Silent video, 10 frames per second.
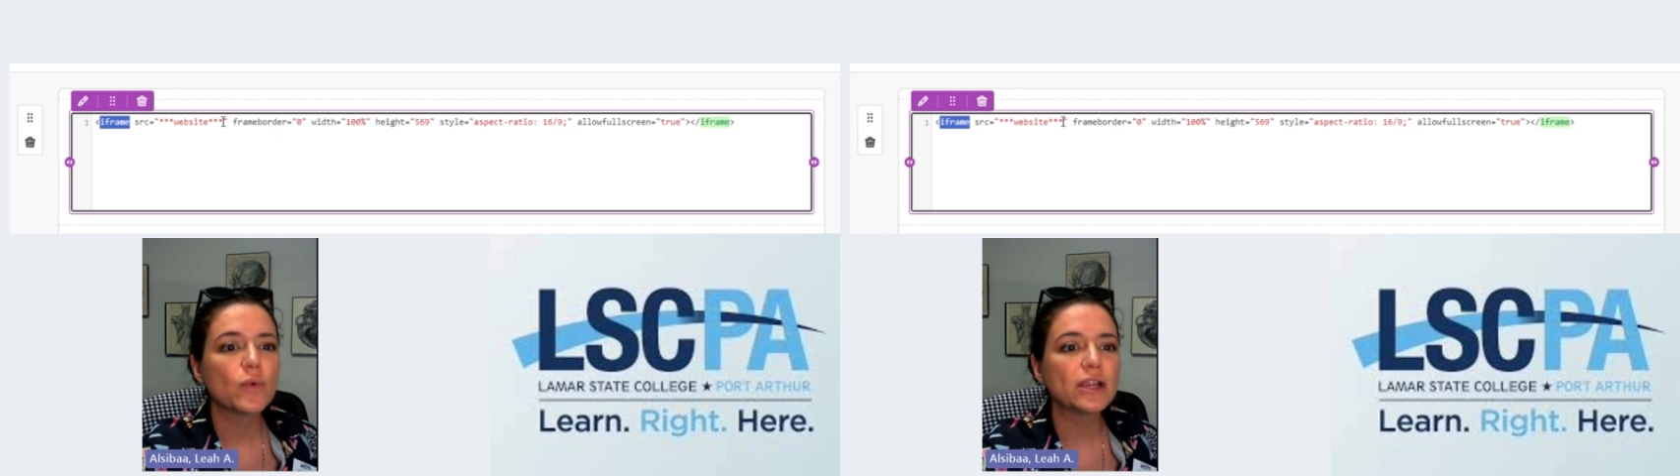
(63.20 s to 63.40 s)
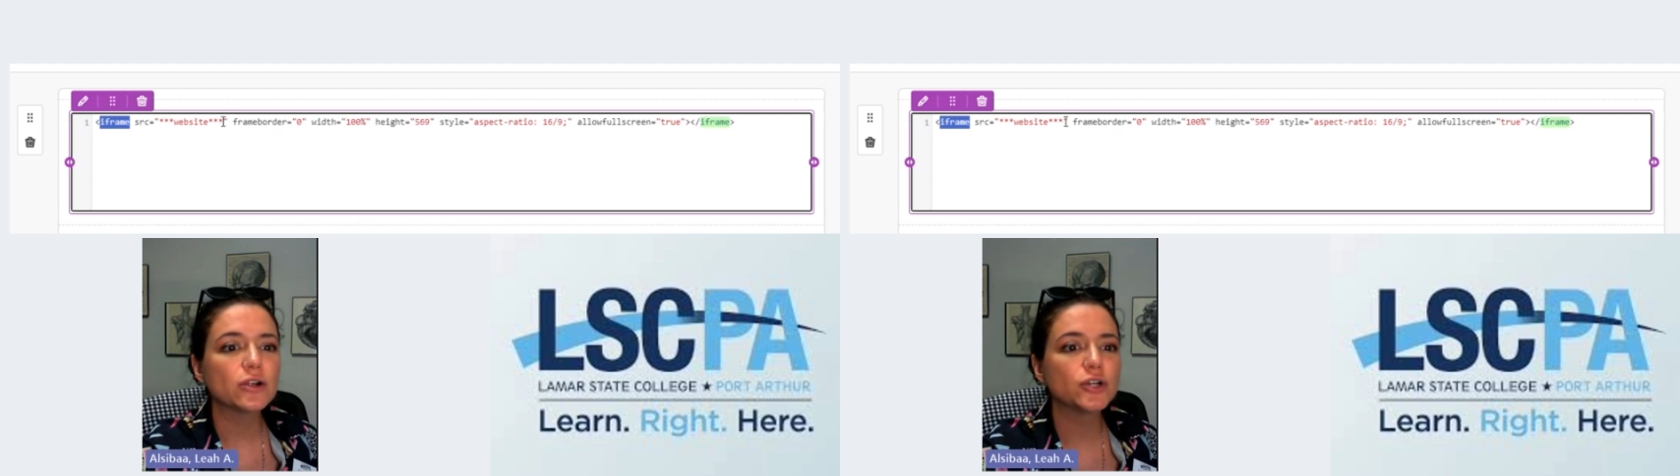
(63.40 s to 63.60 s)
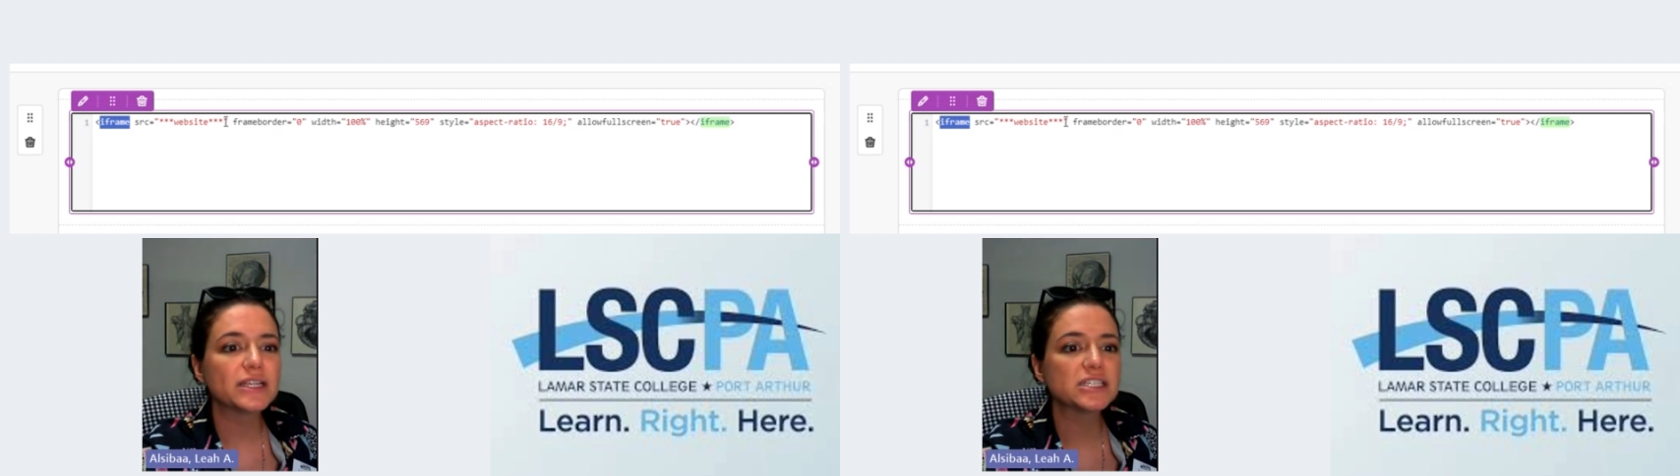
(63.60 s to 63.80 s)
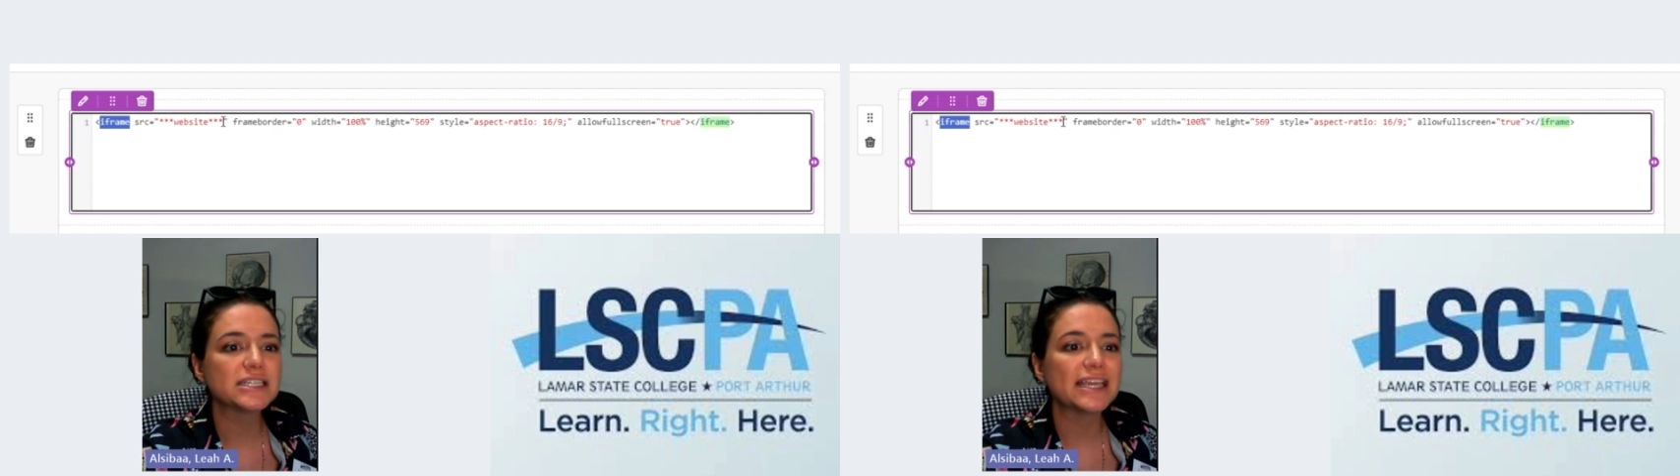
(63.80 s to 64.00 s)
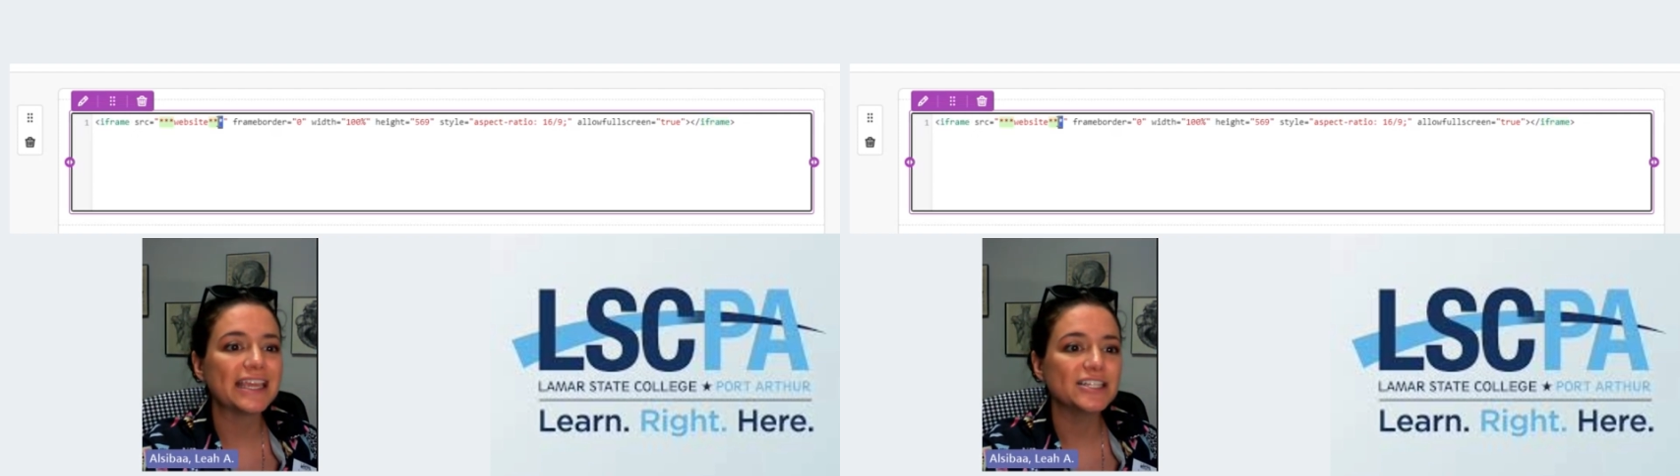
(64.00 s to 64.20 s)
We are going
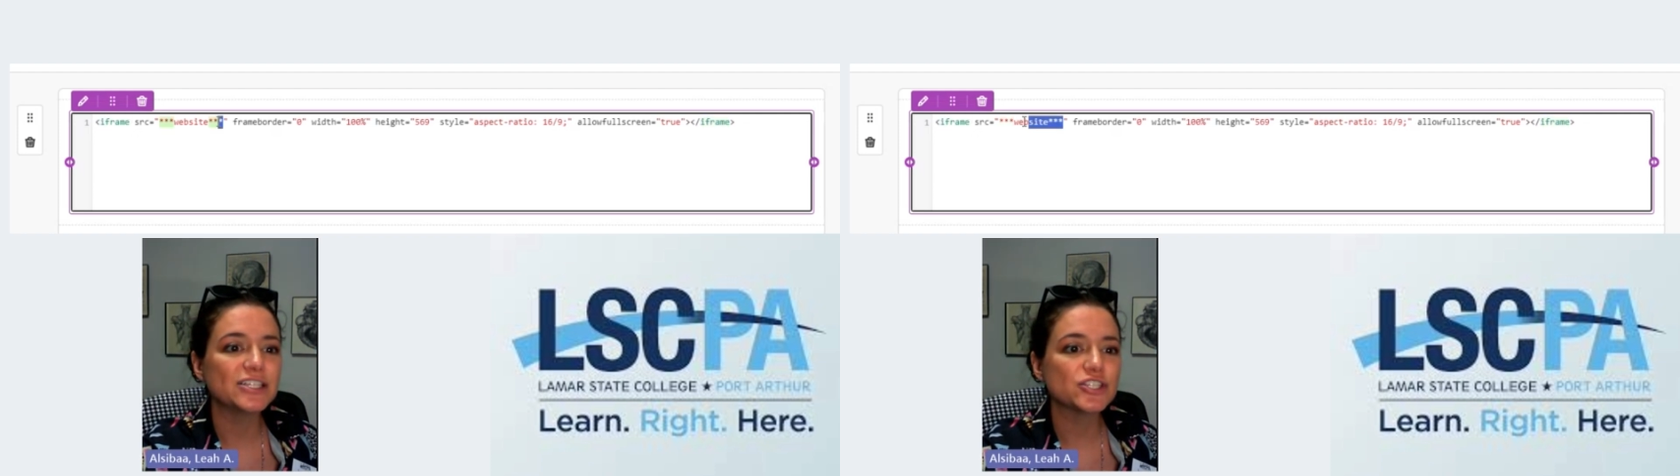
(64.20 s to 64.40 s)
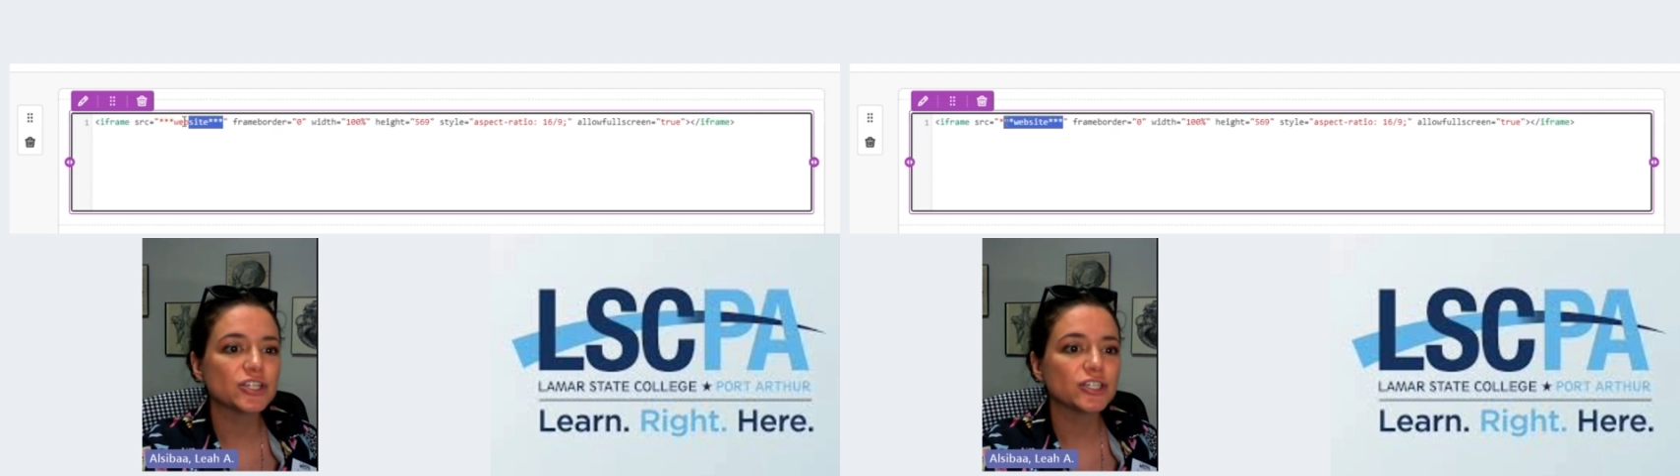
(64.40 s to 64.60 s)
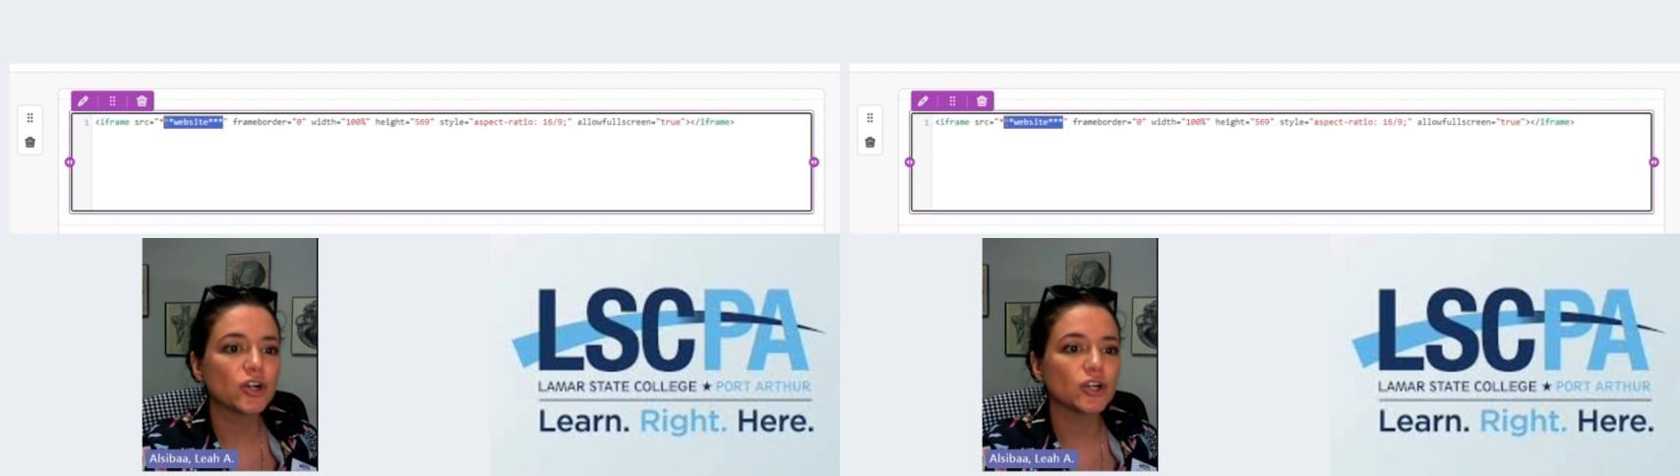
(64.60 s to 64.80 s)
to insert